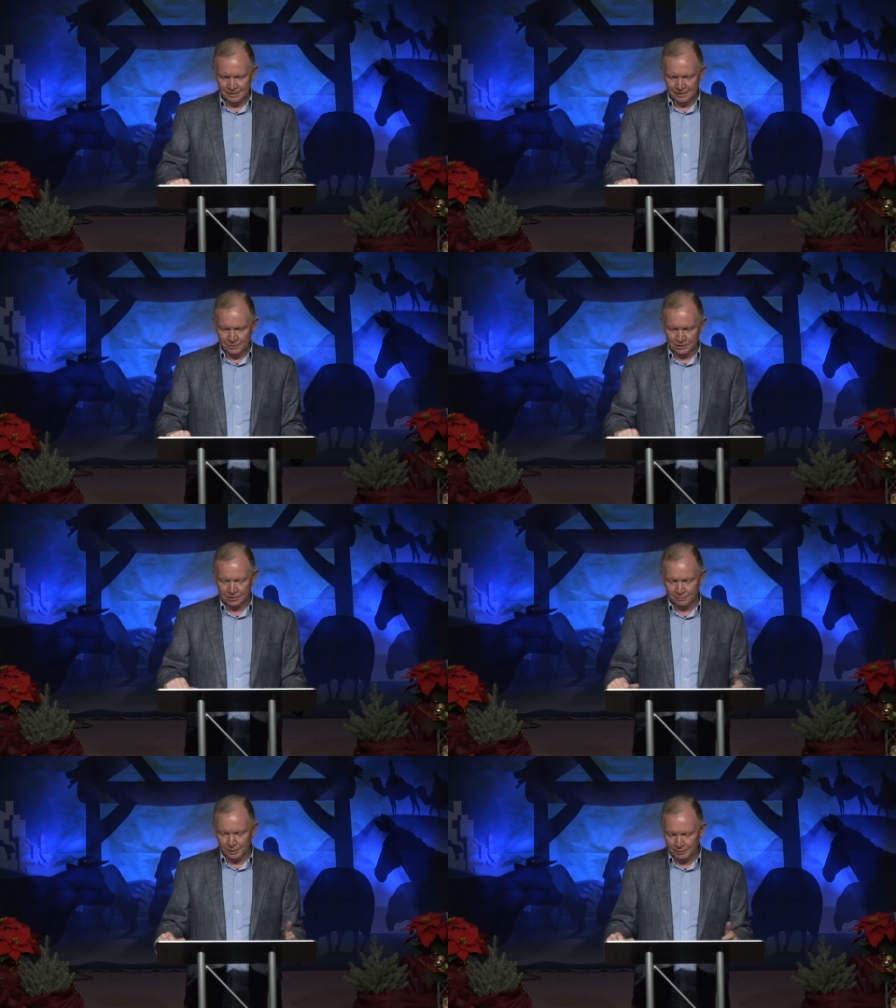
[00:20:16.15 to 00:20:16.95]
While
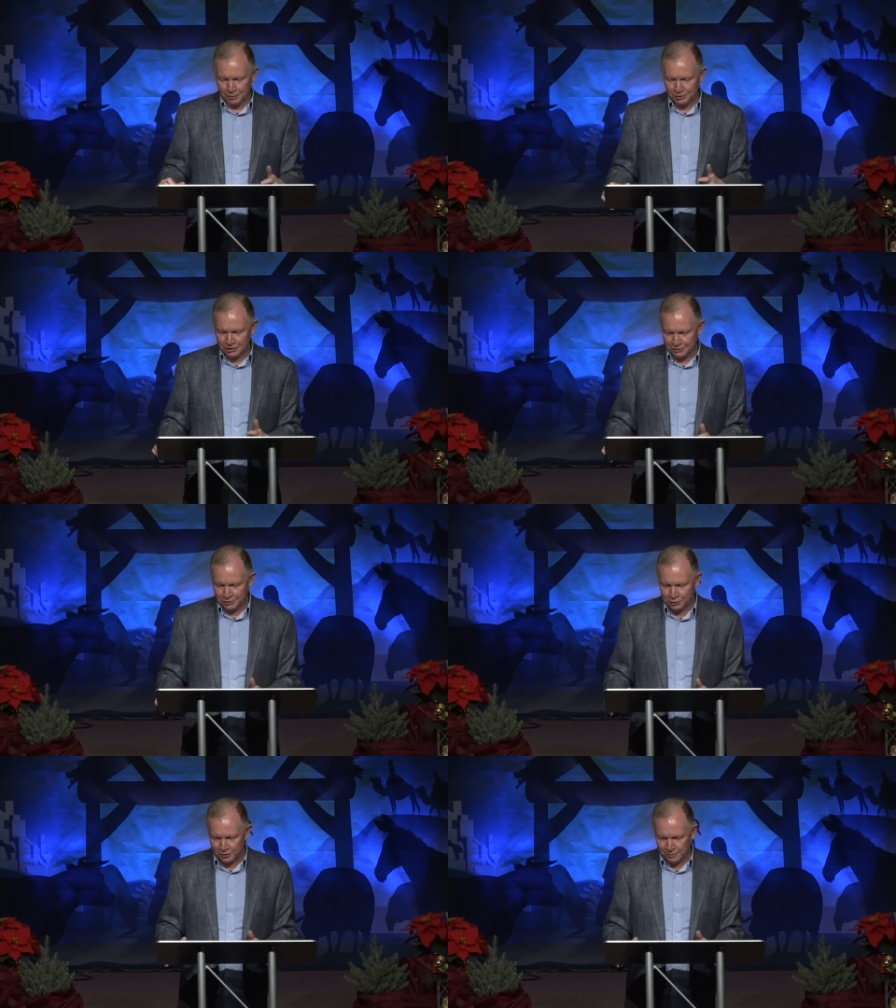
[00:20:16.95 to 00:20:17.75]
some people are
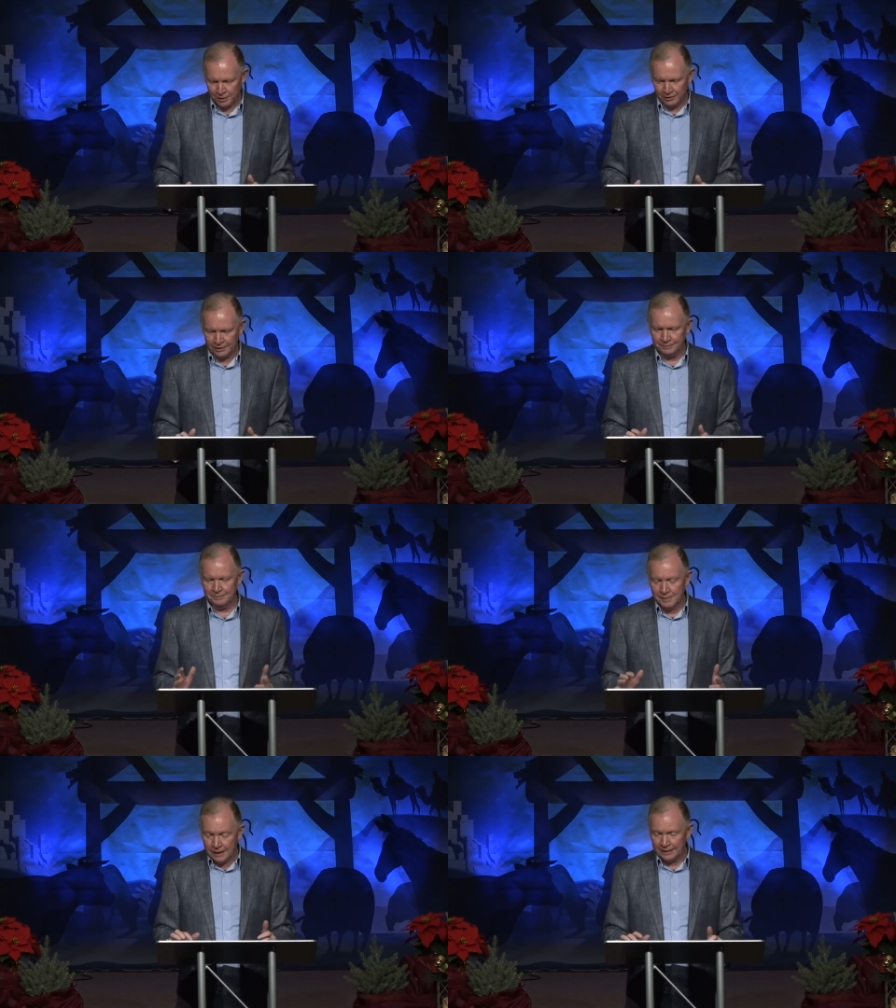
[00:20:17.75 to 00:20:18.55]
generous with their
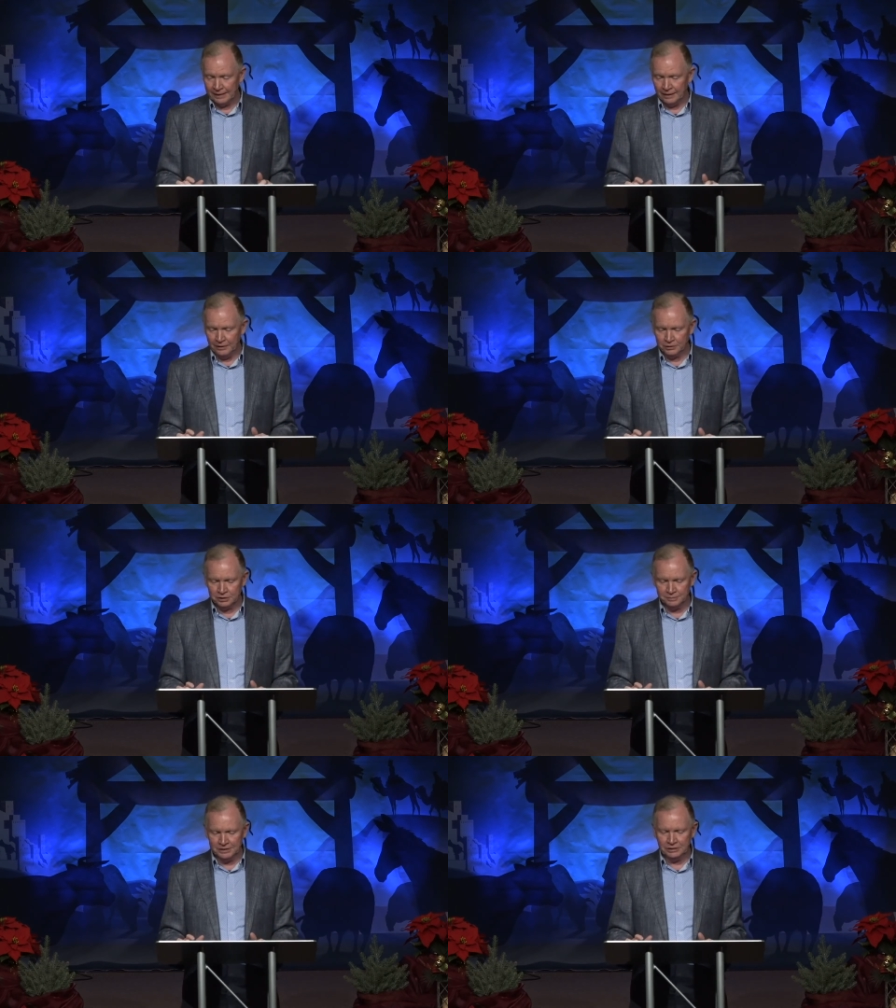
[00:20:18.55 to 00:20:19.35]
money, others
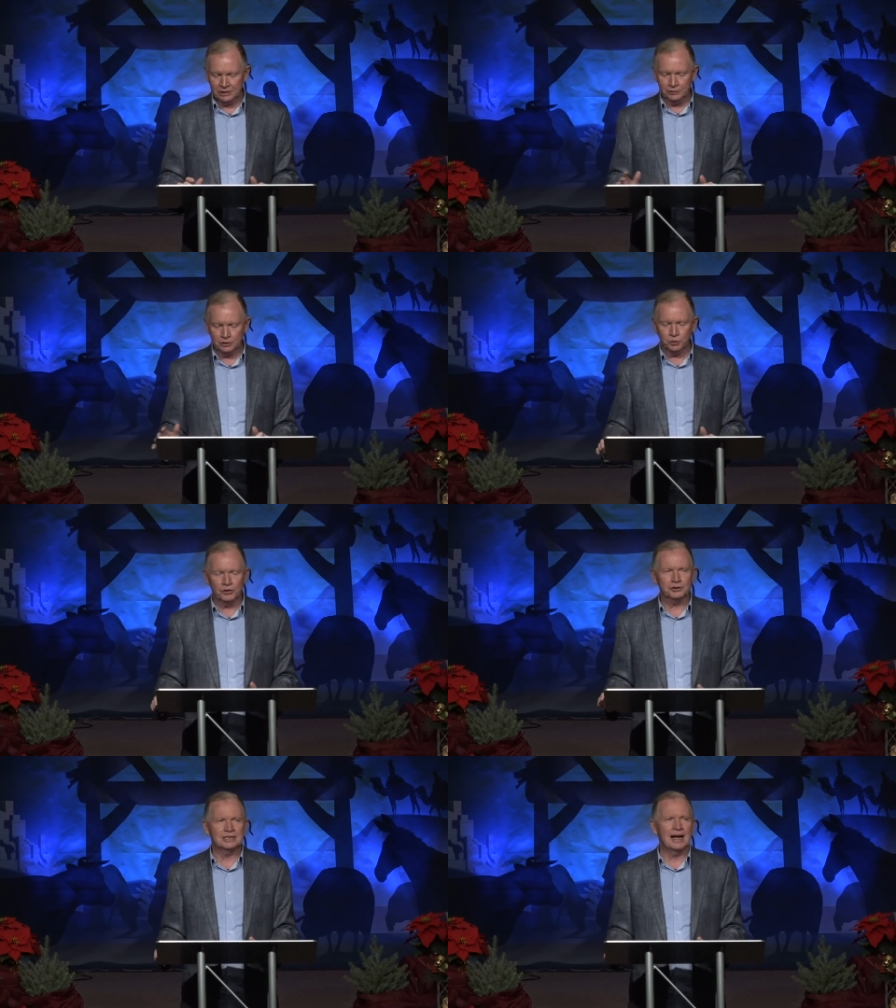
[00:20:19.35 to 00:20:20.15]
can be generous with
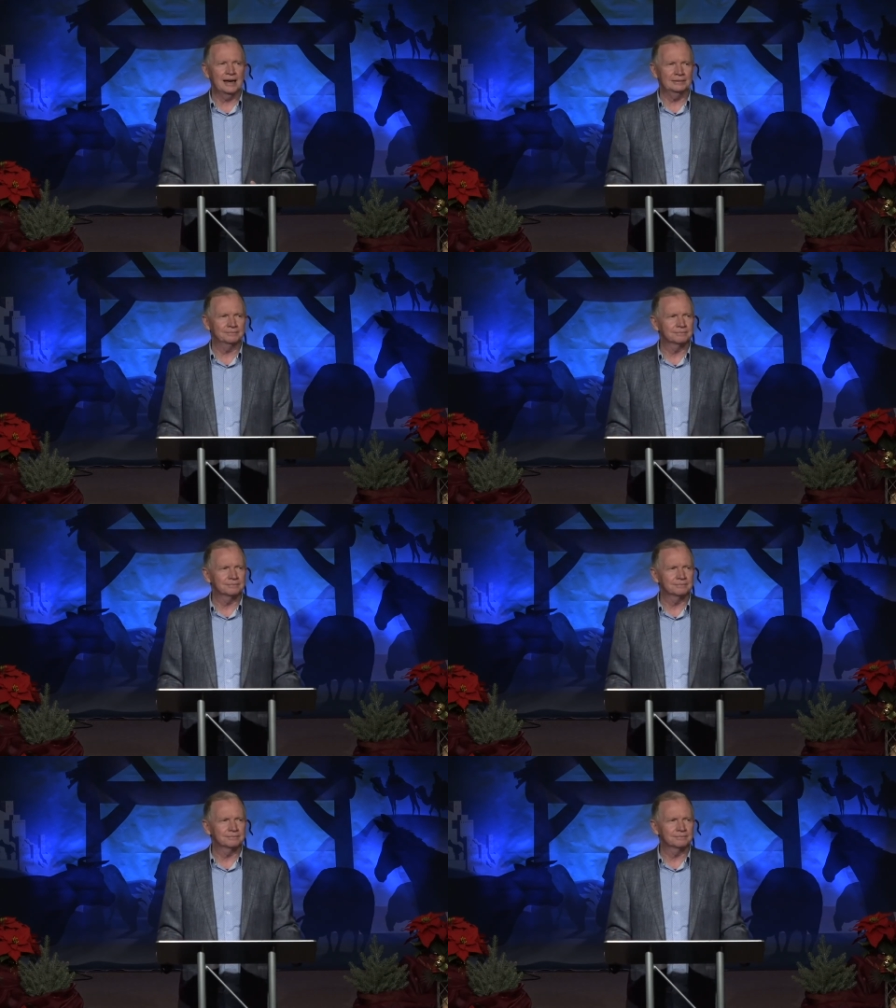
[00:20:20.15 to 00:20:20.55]
their time.